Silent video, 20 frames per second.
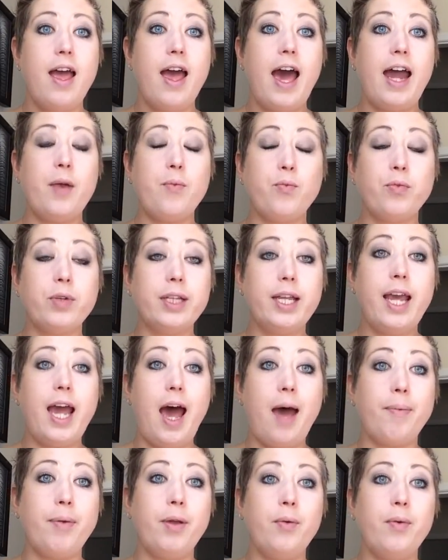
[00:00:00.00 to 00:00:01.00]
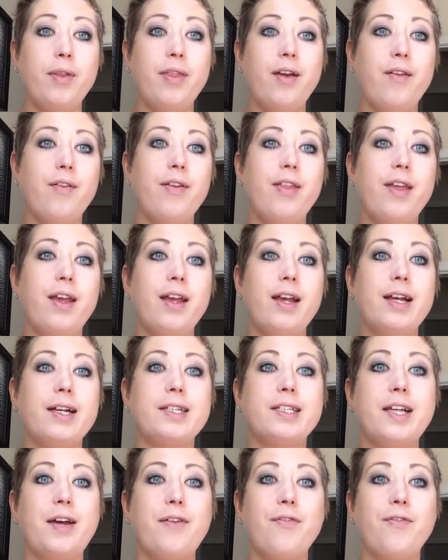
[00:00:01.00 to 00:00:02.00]
and I'm really happy with everything,
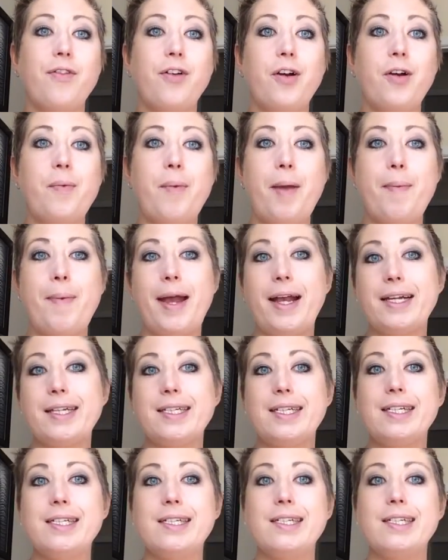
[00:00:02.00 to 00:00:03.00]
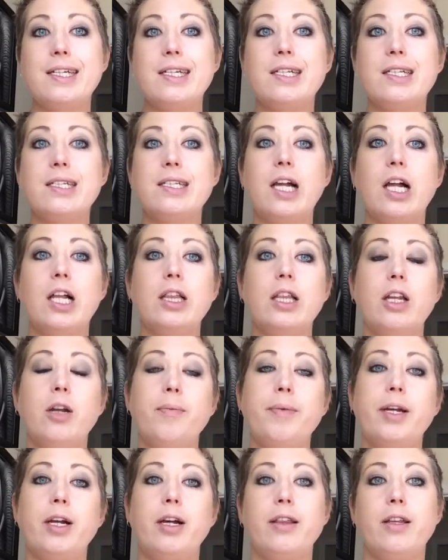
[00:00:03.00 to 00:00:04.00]
except for my Pegasus is a little
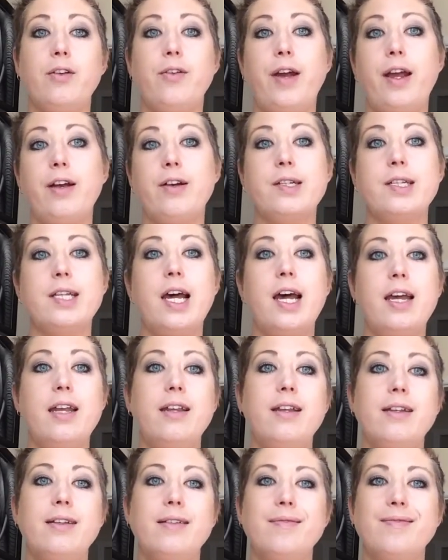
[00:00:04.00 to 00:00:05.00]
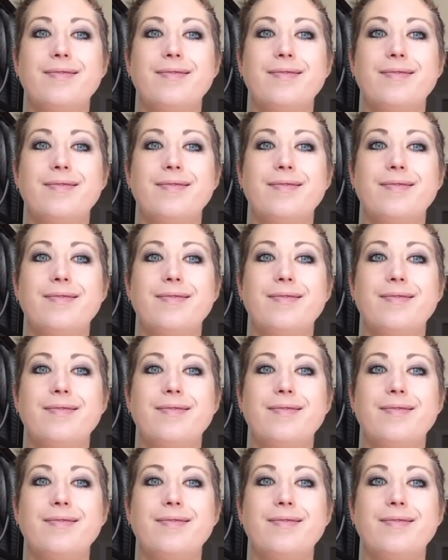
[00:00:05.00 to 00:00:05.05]
bit on the grayer side.